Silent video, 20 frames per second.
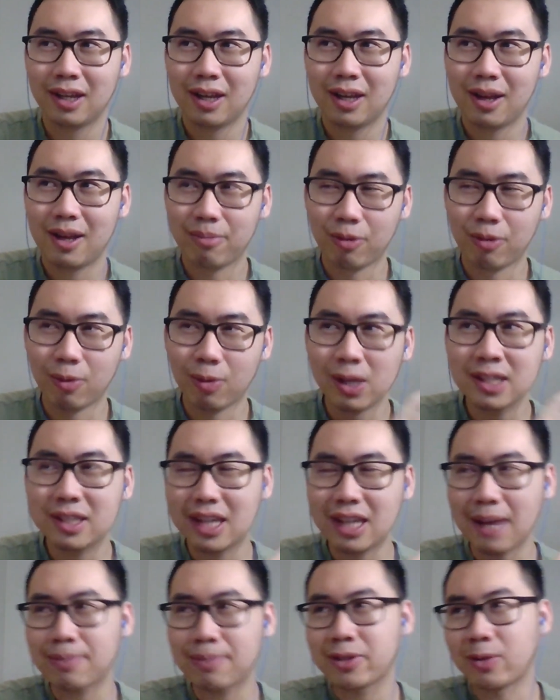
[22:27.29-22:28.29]
but once
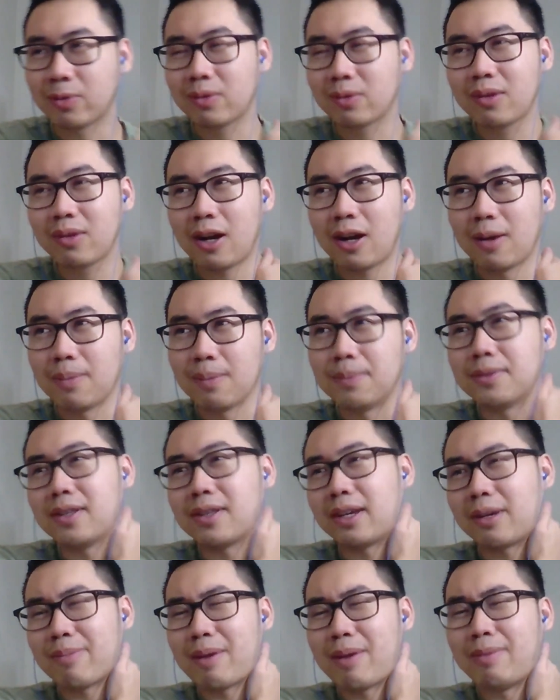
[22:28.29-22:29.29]
the episode comes,
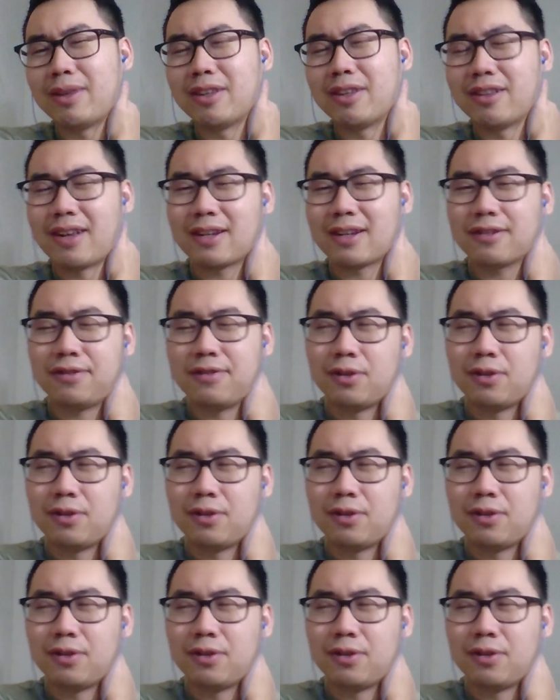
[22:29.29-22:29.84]
like maybe the next